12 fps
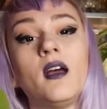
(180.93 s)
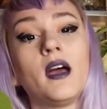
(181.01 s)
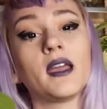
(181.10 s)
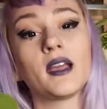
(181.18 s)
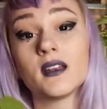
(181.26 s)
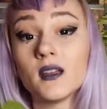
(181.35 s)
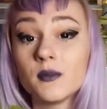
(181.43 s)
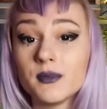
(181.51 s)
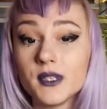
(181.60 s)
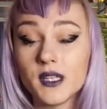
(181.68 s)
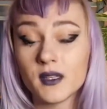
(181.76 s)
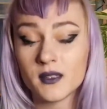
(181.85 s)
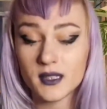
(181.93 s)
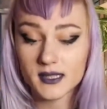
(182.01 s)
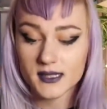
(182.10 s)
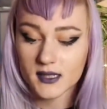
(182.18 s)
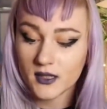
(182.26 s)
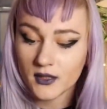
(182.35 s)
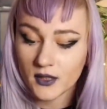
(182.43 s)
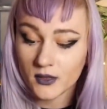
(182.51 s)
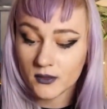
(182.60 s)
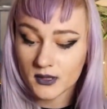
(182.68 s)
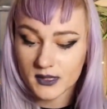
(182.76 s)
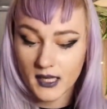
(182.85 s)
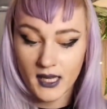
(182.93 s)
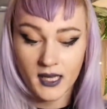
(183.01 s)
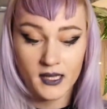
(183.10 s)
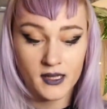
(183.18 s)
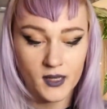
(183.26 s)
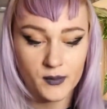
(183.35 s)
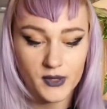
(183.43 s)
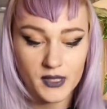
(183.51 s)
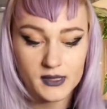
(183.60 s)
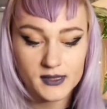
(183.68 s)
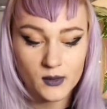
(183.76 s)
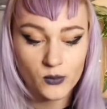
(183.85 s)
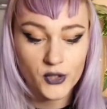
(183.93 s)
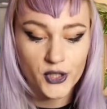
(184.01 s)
I cut up in the single nodes and I put it somewhere